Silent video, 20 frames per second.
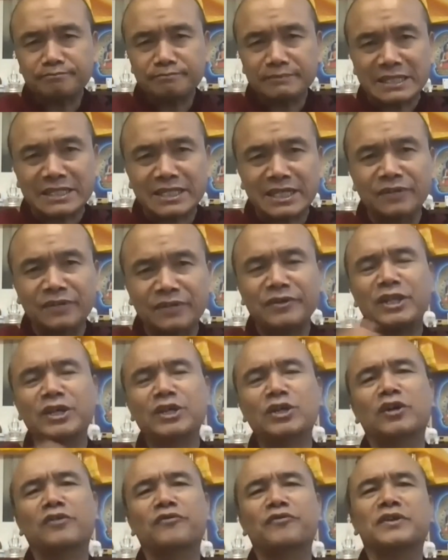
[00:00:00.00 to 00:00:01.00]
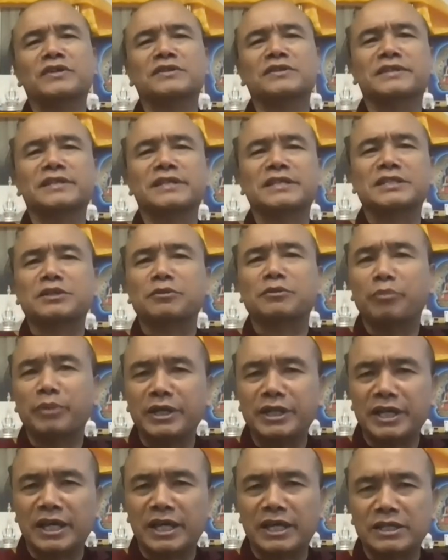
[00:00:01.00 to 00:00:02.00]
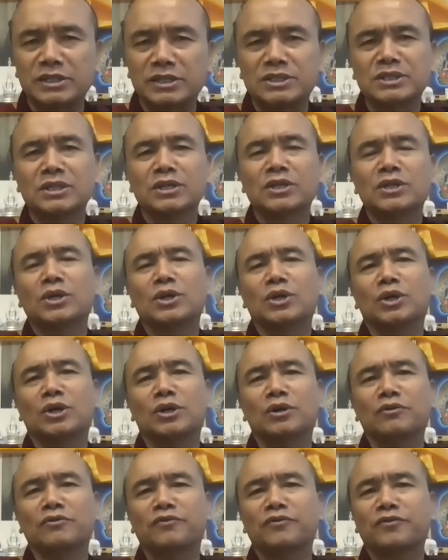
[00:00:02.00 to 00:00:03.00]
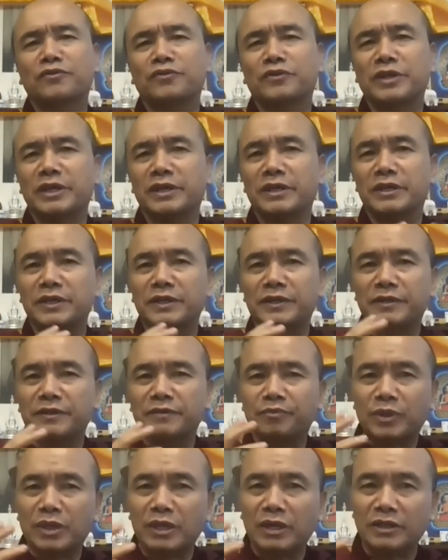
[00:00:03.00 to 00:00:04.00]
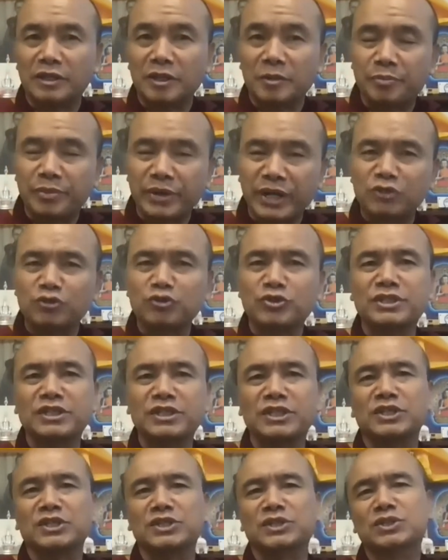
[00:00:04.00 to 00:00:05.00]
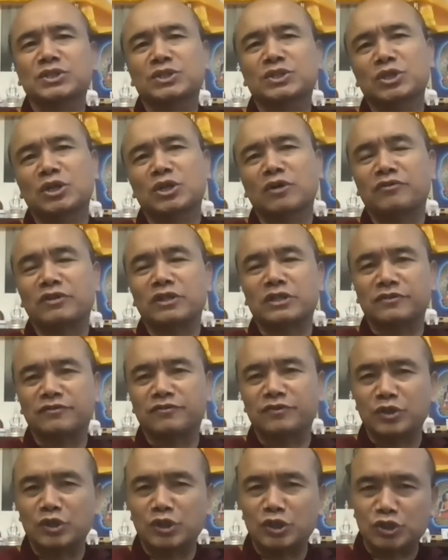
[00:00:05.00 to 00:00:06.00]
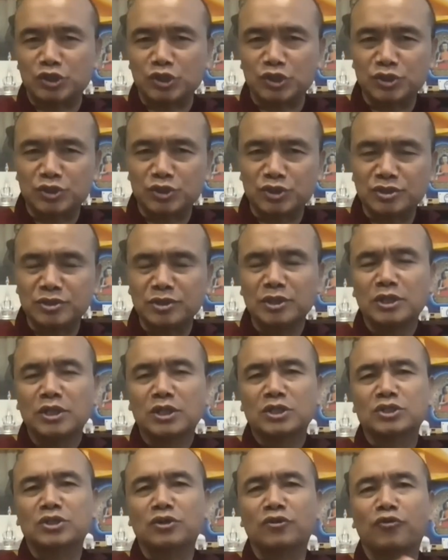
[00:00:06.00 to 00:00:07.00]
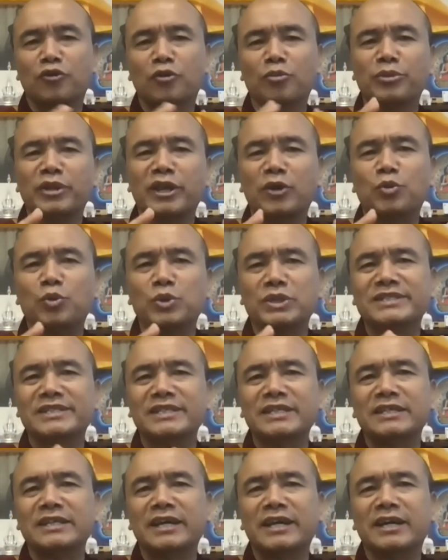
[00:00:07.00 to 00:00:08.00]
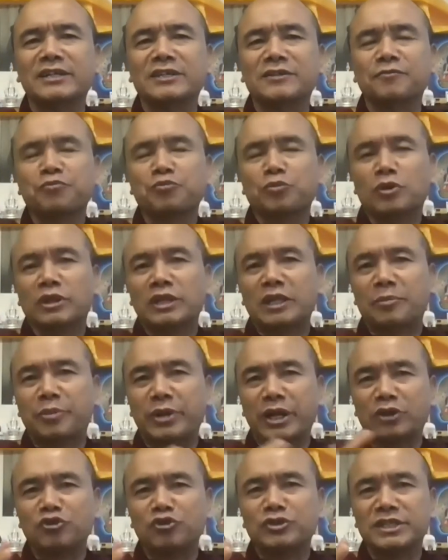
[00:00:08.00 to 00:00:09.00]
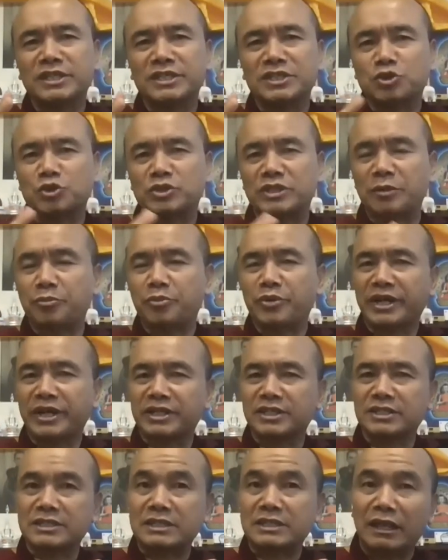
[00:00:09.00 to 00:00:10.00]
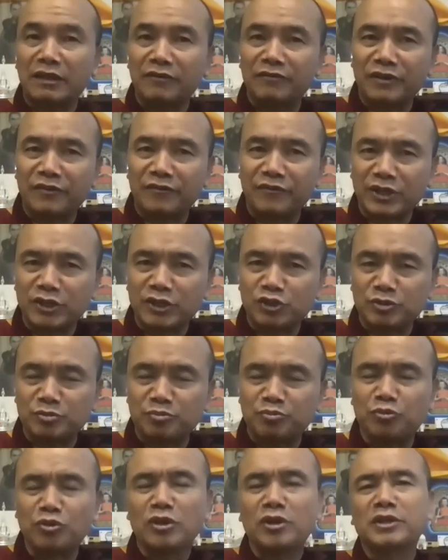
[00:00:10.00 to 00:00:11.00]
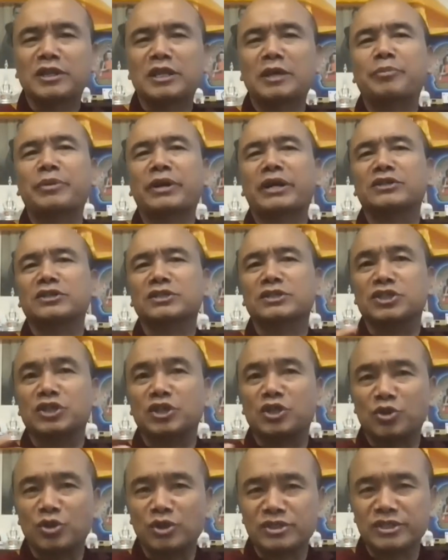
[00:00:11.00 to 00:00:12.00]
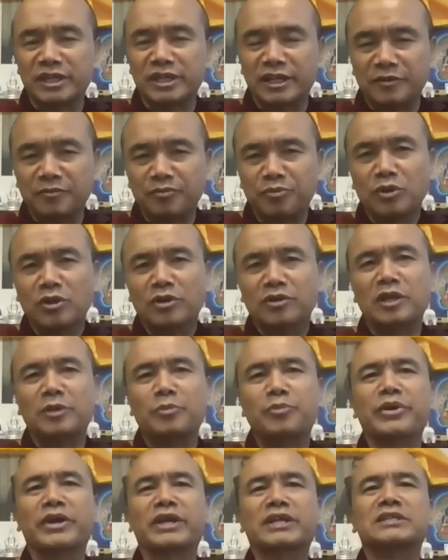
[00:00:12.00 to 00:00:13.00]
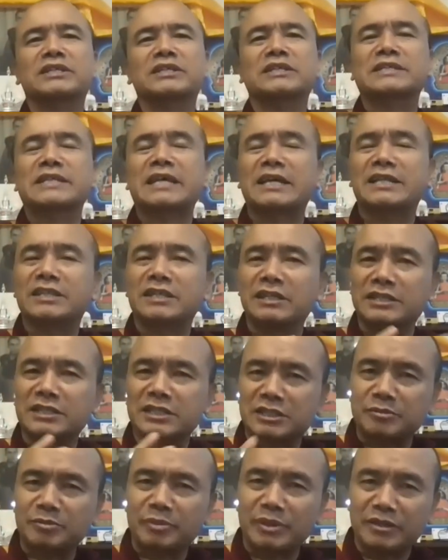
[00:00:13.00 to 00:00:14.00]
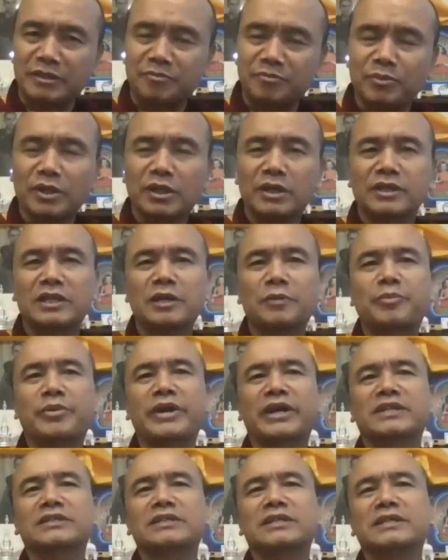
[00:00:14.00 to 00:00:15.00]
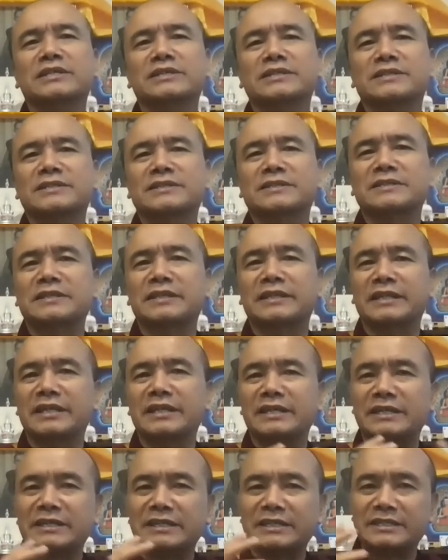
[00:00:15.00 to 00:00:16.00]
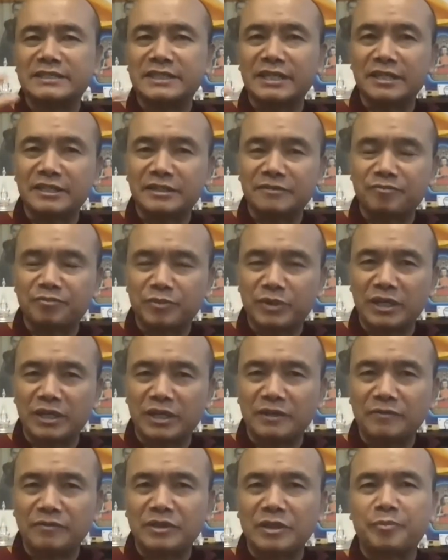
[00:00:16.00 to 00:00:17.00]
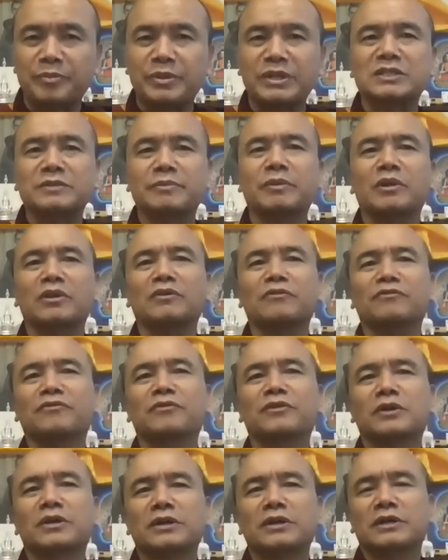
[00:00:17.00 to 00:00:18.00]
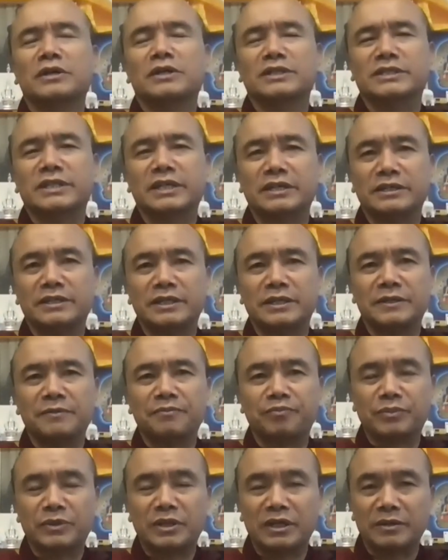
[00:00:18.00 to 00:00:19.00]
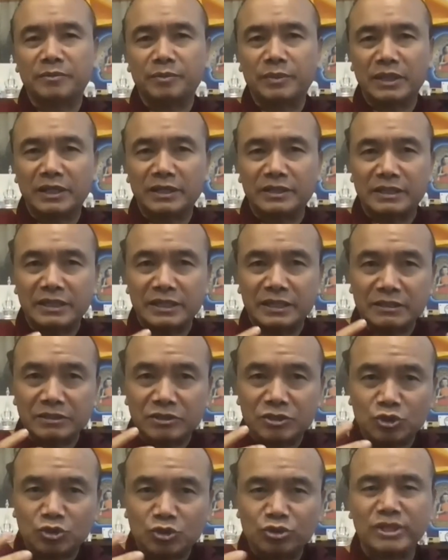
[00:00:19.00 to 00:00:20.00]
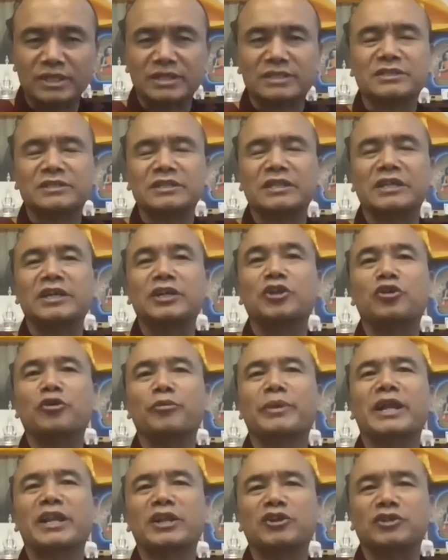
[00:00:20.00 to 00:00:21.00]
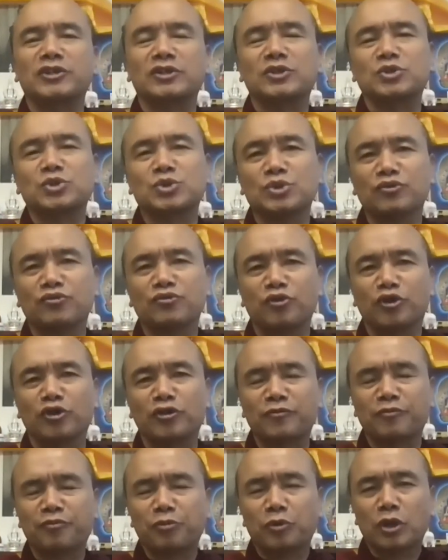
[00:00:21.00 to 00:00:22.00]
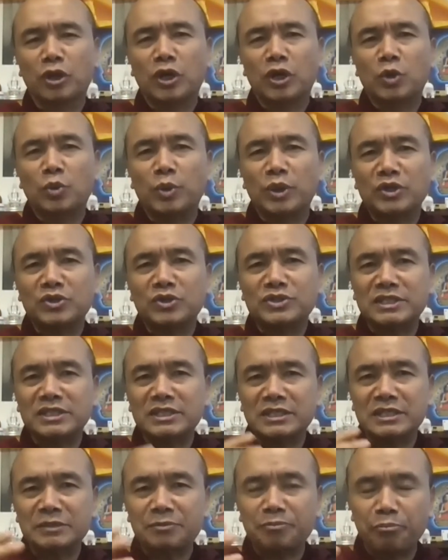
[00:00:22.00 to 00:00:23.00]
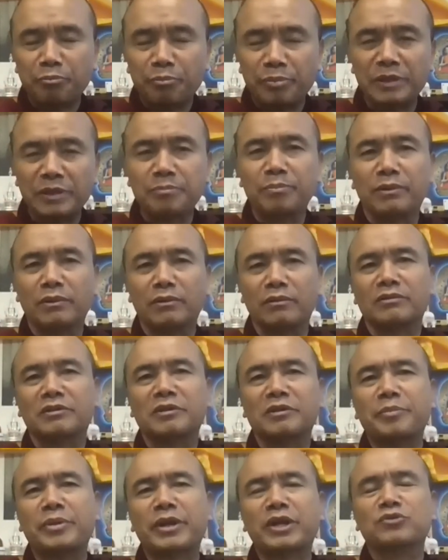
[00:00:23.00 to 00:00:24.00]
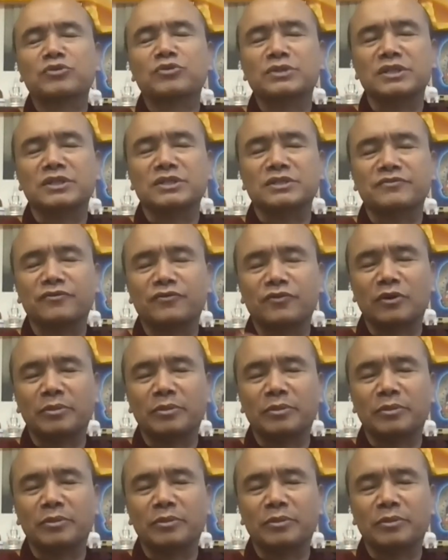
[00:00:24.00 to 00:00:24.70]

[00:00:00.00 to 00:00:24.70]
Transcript: convening conferences, meetings of the practitioners of the different religions. So from there, we see that the practitioners, they practice love and affection. They practice generosity. They practice ethical discipline. They practice the principle of, say, the trust in humanity and so forth. When you see people, the practitioners from